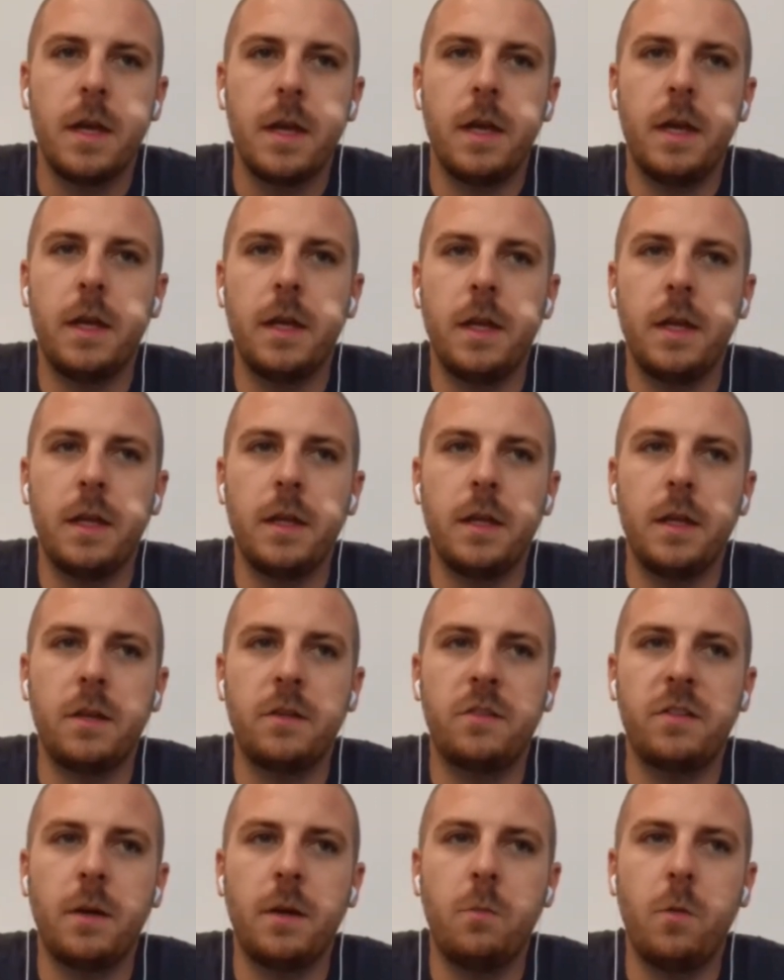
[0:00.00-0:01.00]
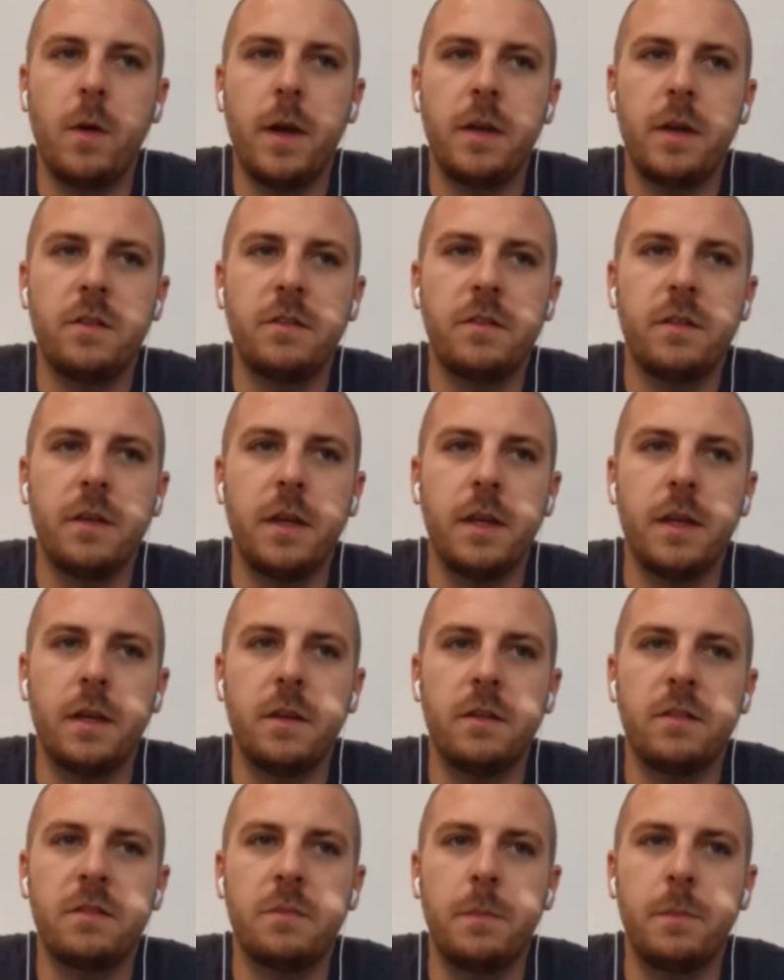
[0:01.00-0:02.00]
In some ways, it
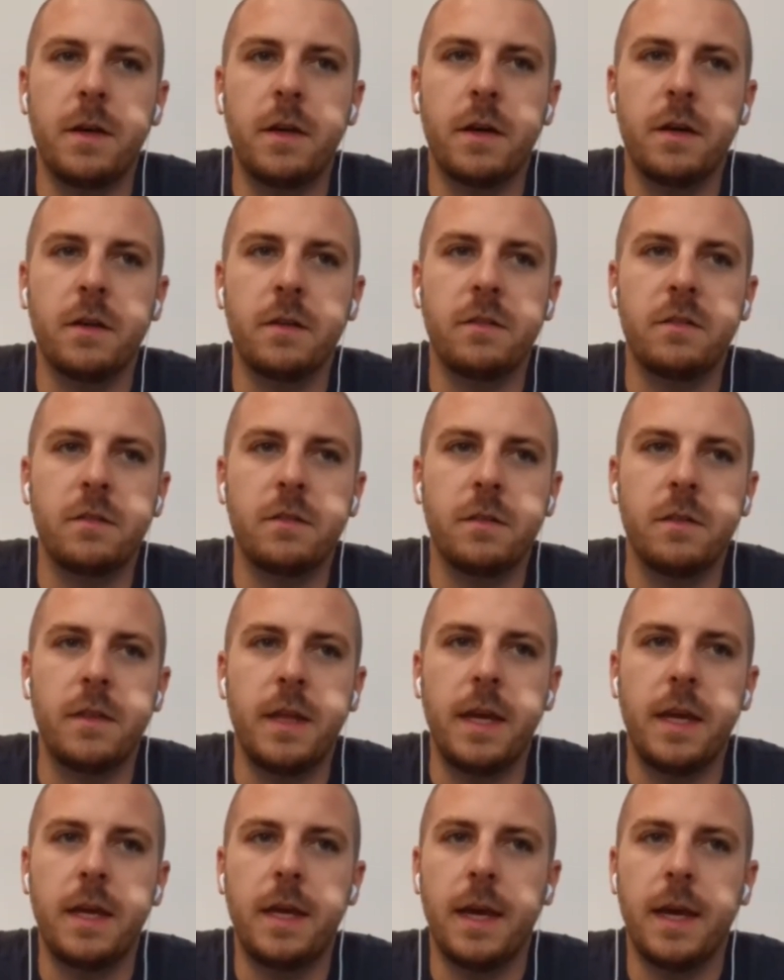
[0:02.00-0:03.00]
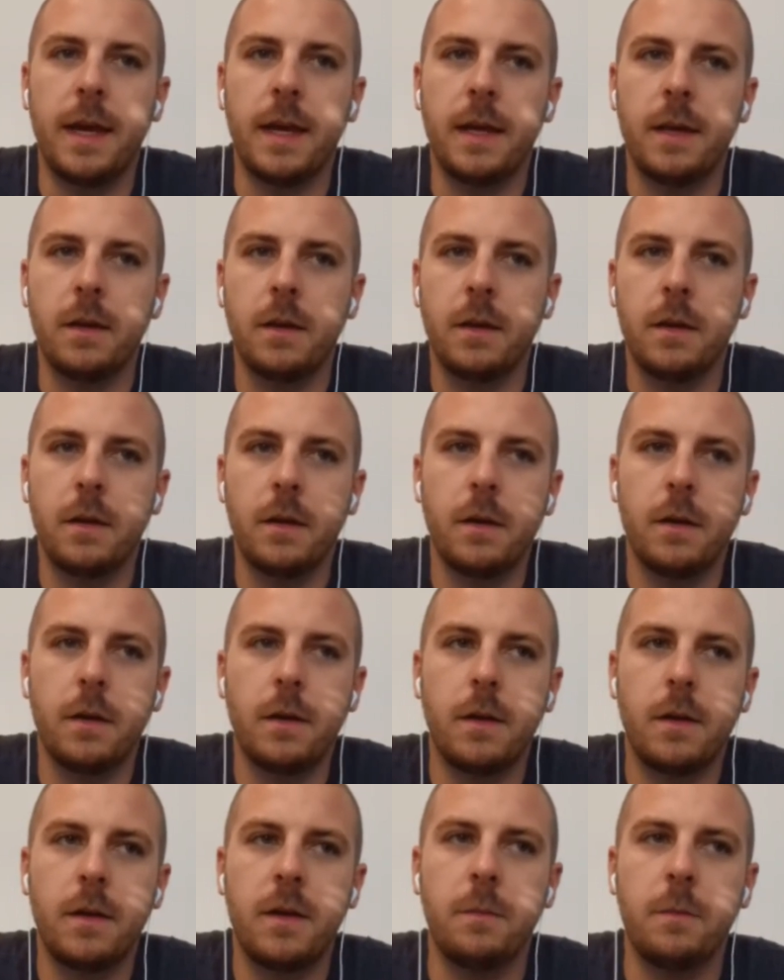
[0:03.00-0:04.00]
is, because they can
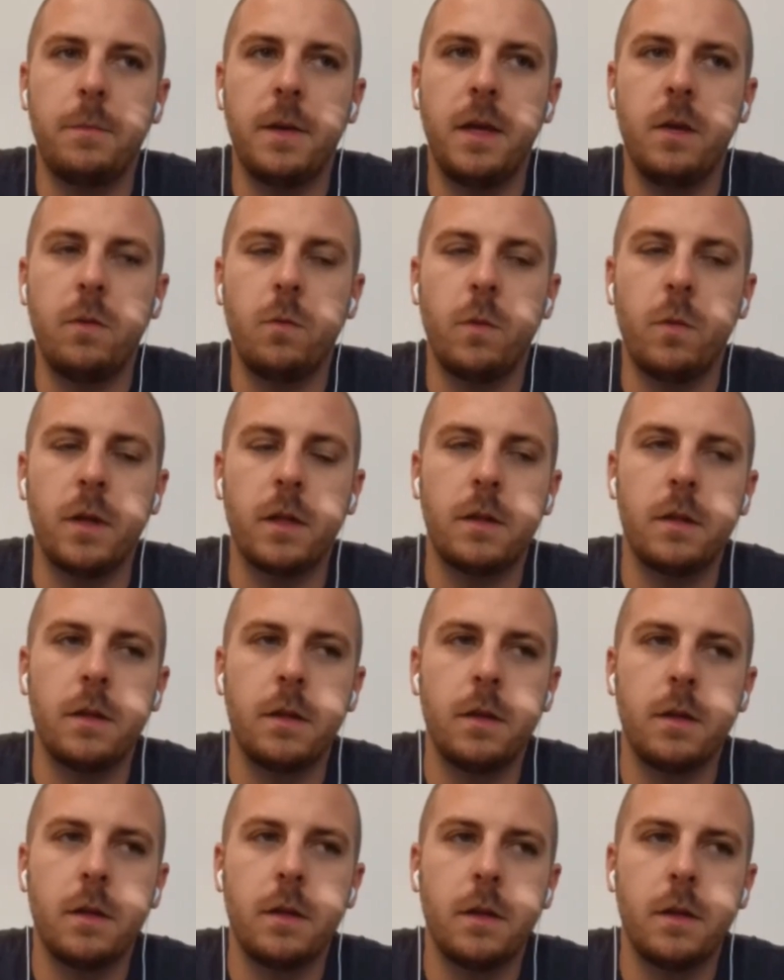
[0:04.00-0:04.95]
compete with